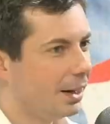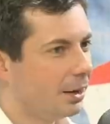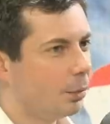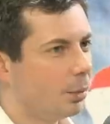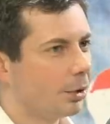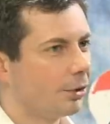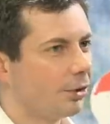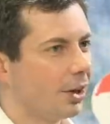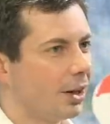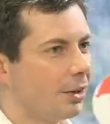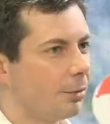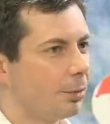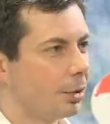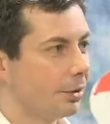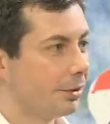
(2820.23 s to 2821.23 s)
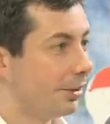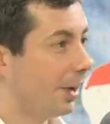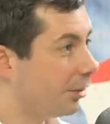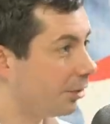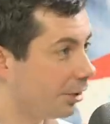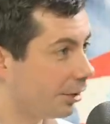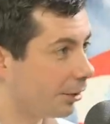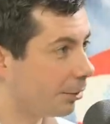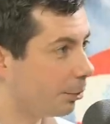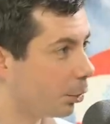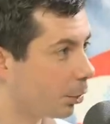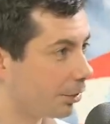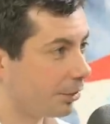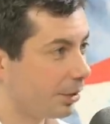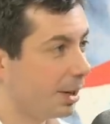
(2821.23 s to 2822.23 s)
will change professions
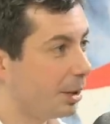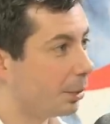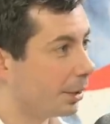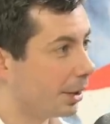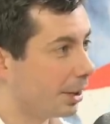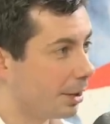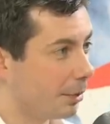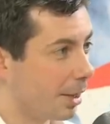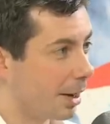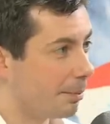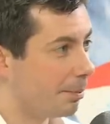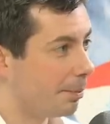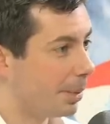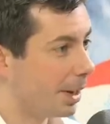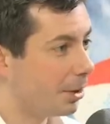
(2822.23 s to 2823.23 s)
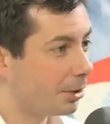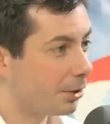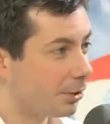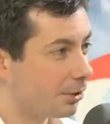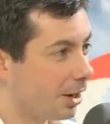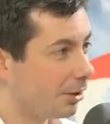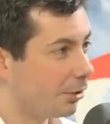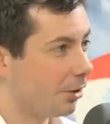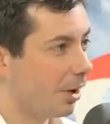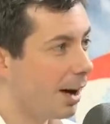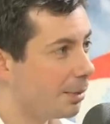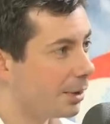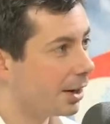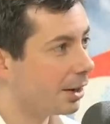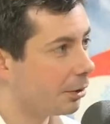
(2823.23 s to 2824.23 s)
more frequently than my parents change
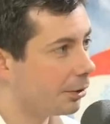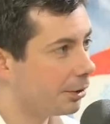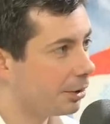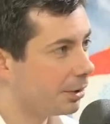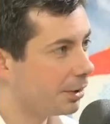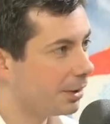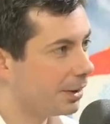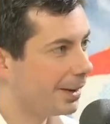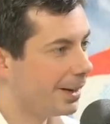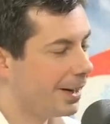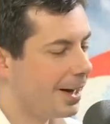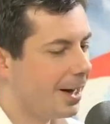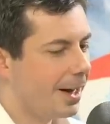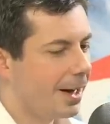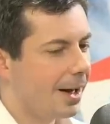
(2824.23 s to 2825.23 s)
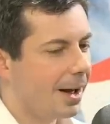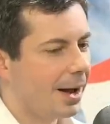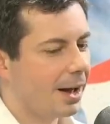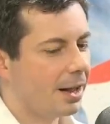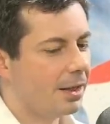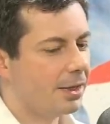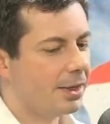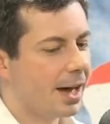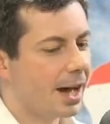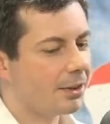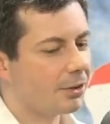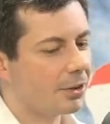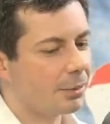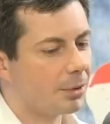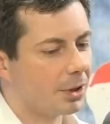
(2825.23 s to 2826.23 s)
job titles. And
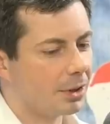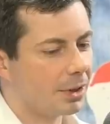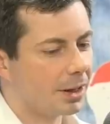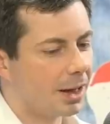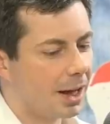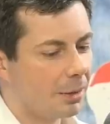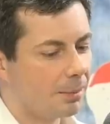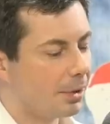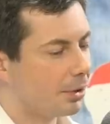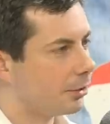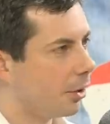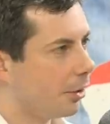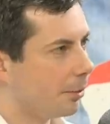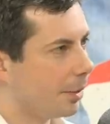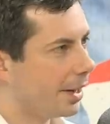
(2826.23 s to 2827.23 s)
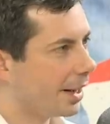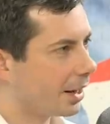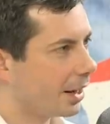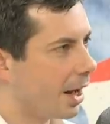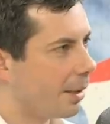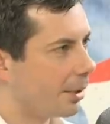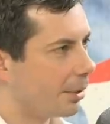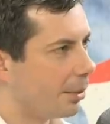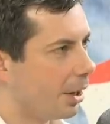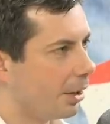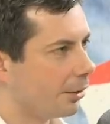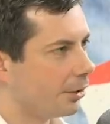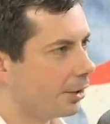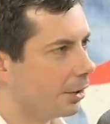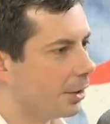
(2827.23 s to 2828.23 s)
that's something that can't be solved by economic
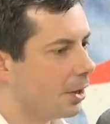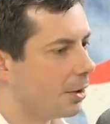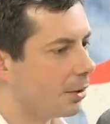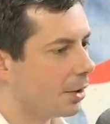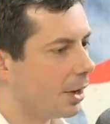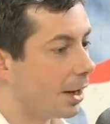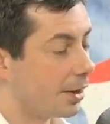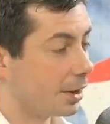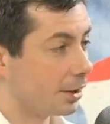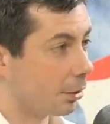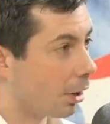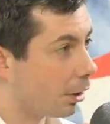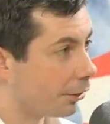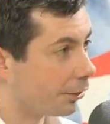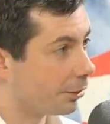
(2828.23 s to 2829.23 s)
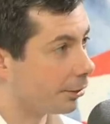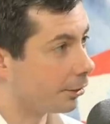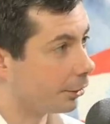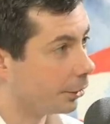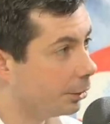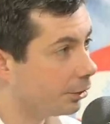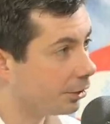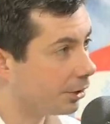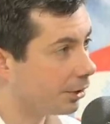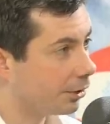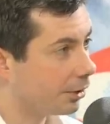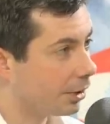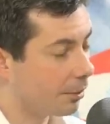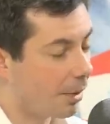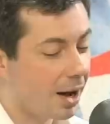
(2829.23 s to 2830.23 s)
policy alone. I think there are some
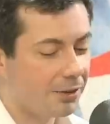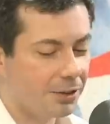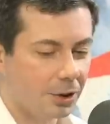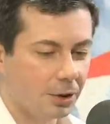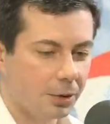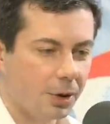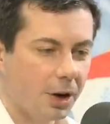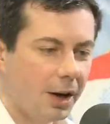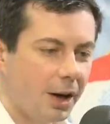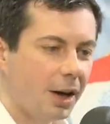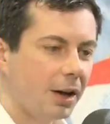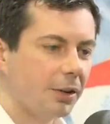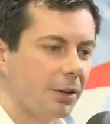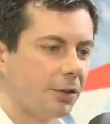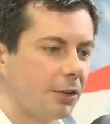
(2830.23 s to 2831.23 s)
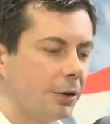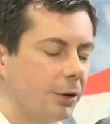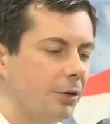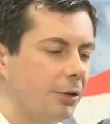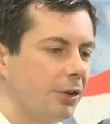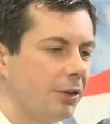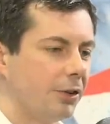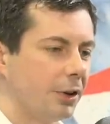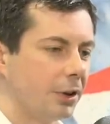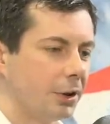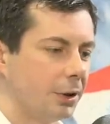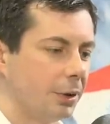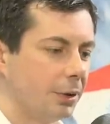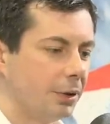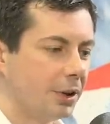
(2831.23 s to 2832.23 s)
solutions. In my view, the solutions
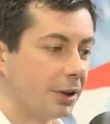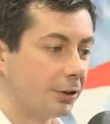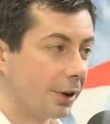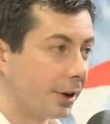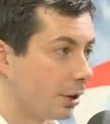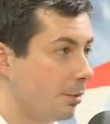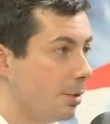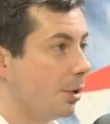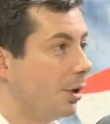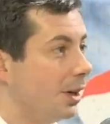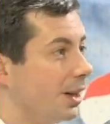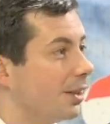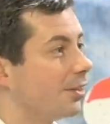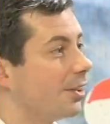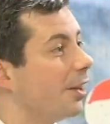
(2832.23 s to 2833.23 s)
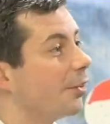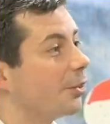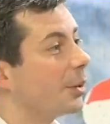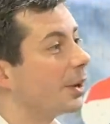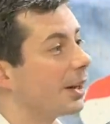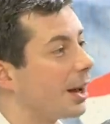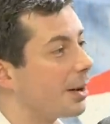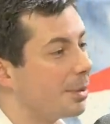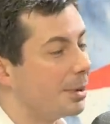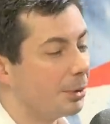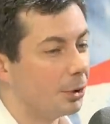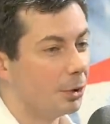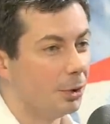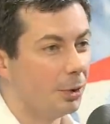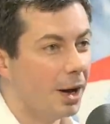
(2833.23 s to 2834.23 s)
include things like community itself. So we get a lot of
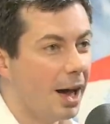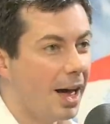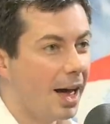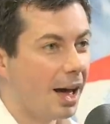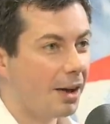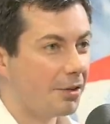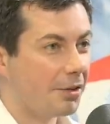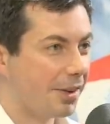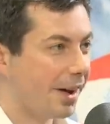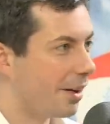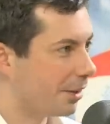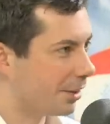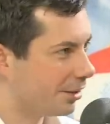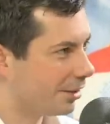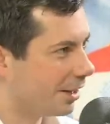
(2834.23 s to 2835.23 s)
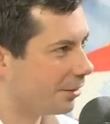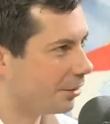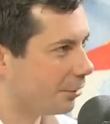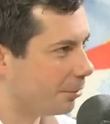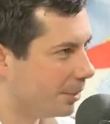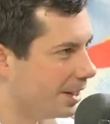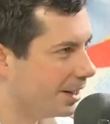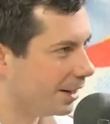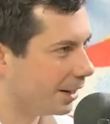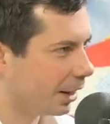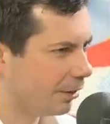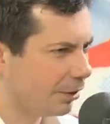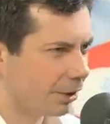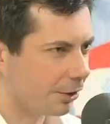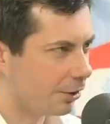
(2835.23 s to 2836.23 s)
people who have found a sense of meaning,
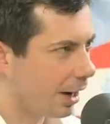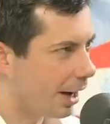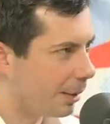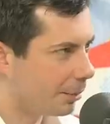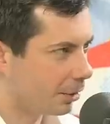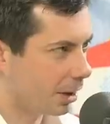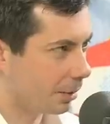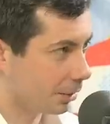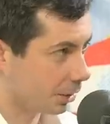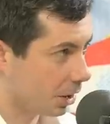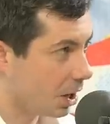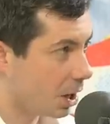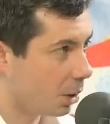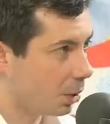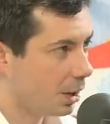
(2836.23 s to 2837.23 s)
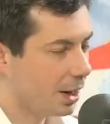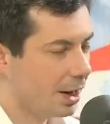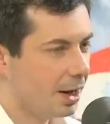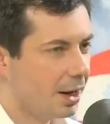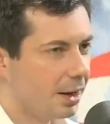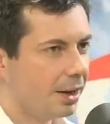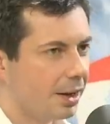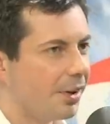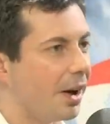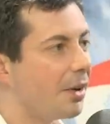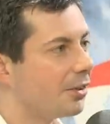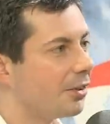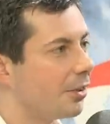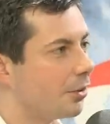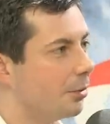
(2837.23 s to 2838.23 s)
even as jobs come and go they found
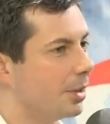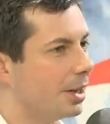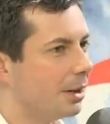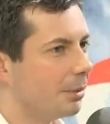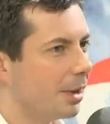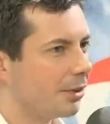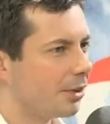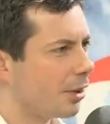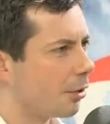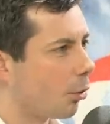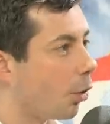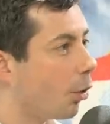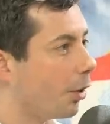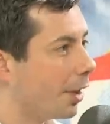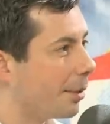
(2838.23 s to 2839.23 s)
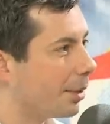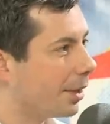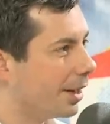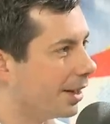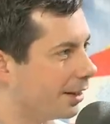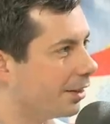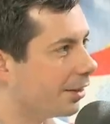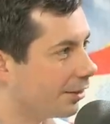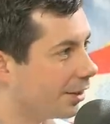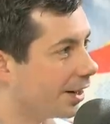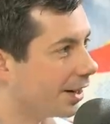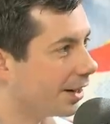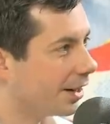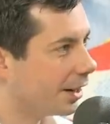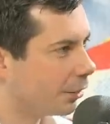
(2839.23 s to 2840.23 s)
a sense of meaning based on the role they play in the
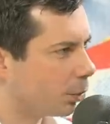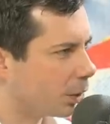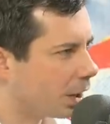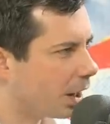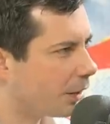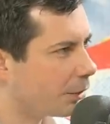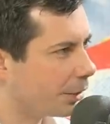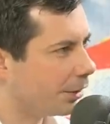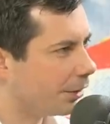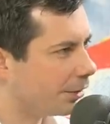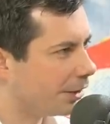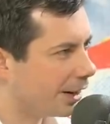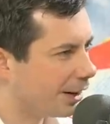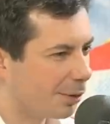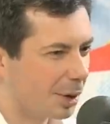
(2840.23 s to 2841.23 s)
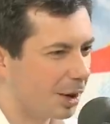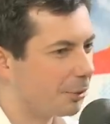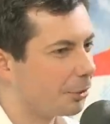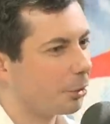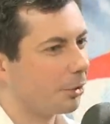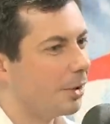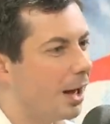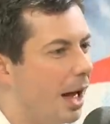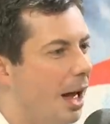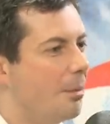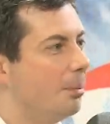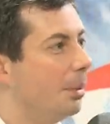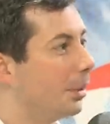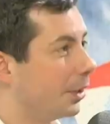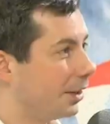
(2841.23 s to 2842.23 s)
city, in the recovery of the city. They become sort of
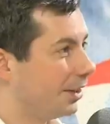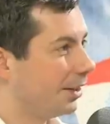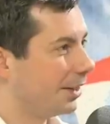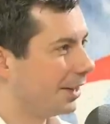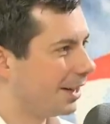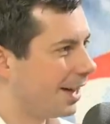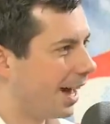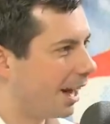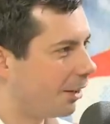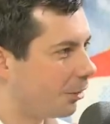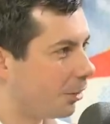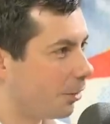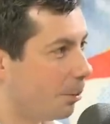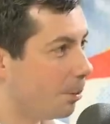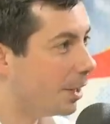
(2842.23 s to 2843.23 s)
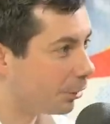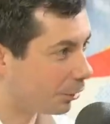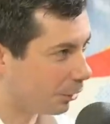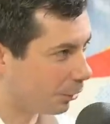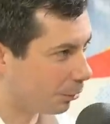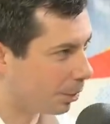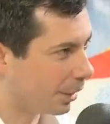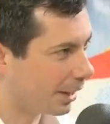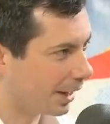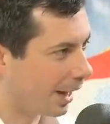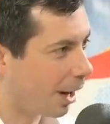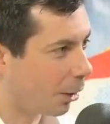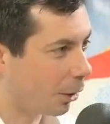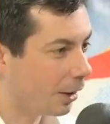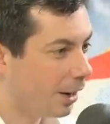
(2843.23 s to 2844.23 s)
militantly attached to the mission of bringing
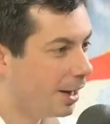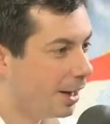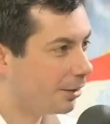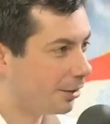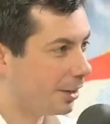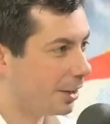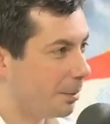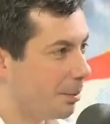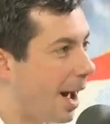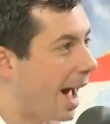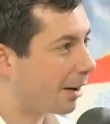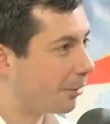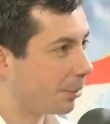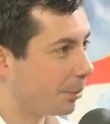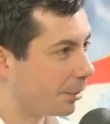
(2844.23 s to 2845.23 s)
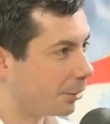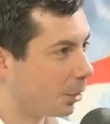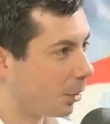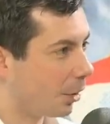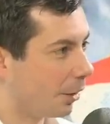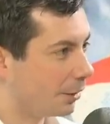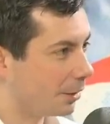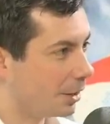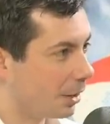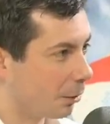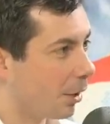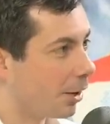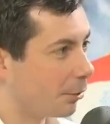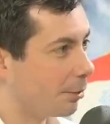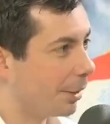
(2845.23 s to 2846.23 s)
our city back from the so-called you know
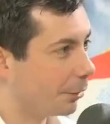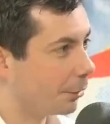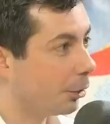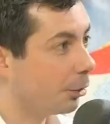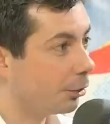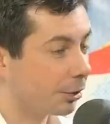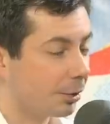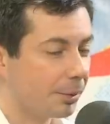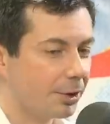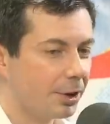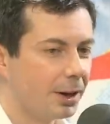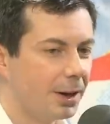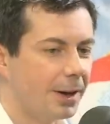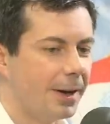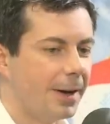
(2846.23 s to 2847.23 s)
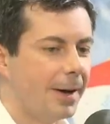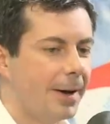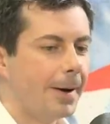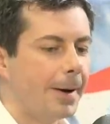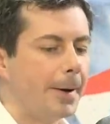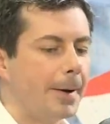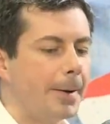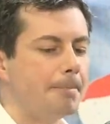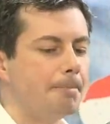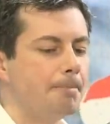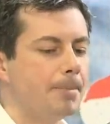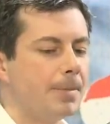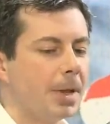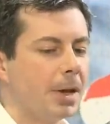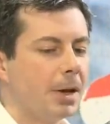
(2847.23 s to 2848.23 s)
Rust Belt doldrums.
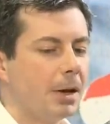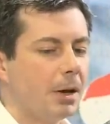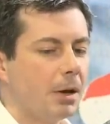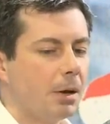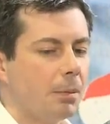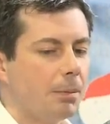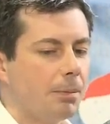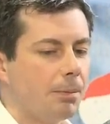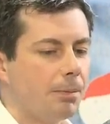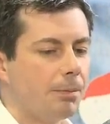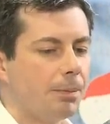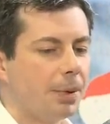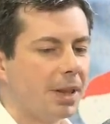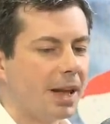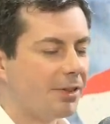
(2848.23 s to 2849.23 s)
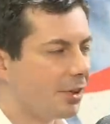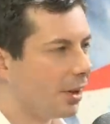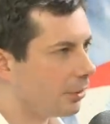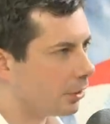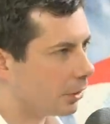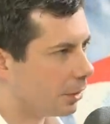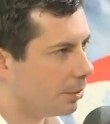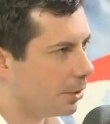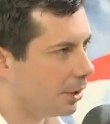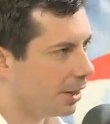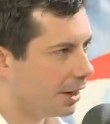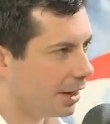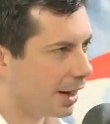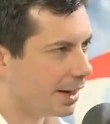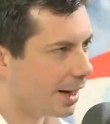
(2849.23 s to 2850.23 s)
Um, but that sense of
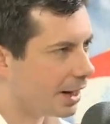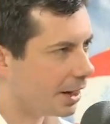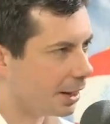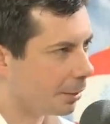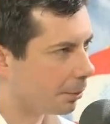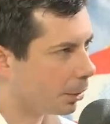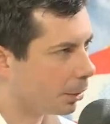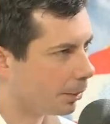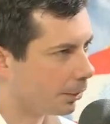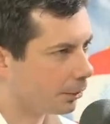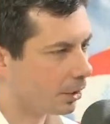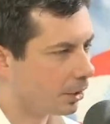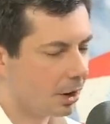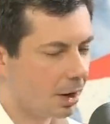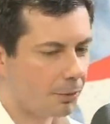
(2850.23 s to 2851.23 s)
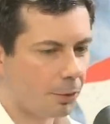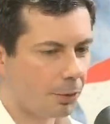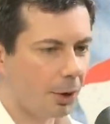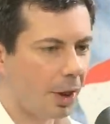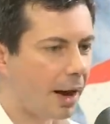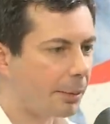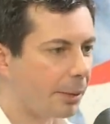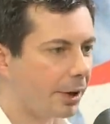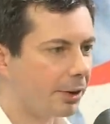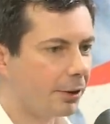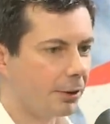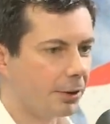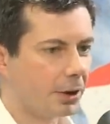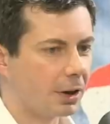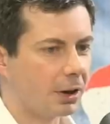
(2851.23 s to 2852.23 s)
community identity and purpose can come from a lot of
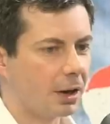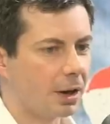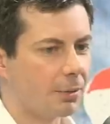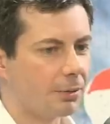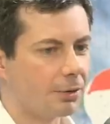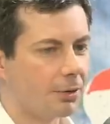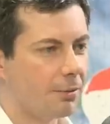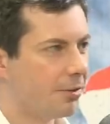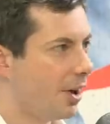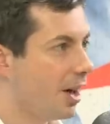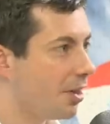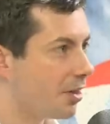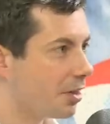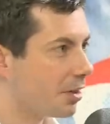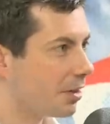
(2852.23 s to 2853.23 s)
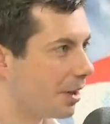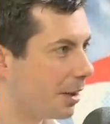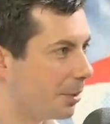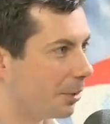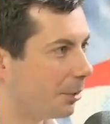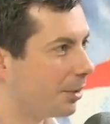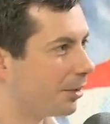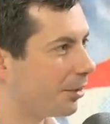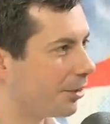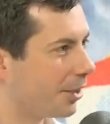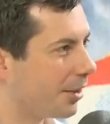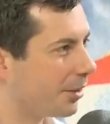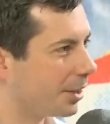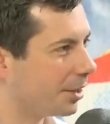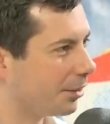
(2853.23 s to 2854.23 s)
places. It can come from faith. I mean, at risk of
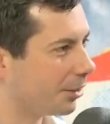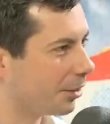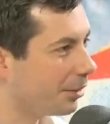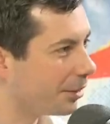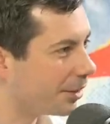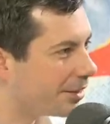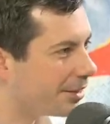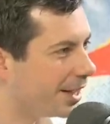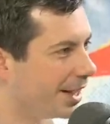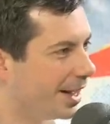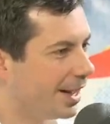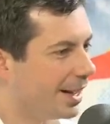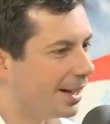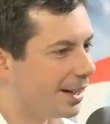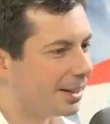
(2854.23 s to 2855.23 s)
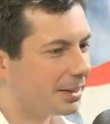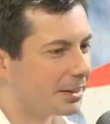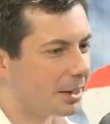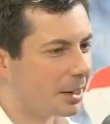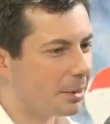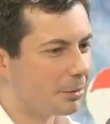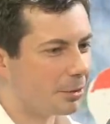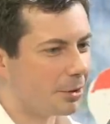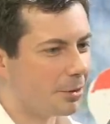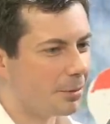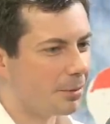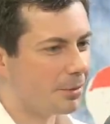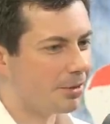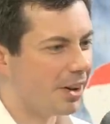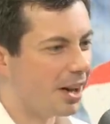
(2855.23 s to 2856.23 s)
sounding conservative, it can come
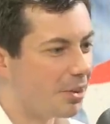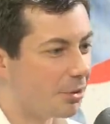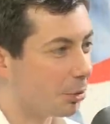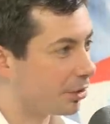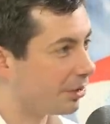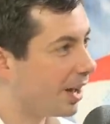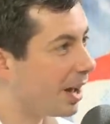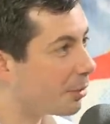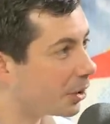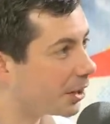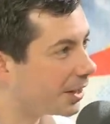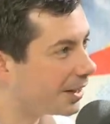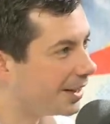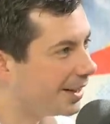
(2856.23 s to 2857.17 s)
from faith or family.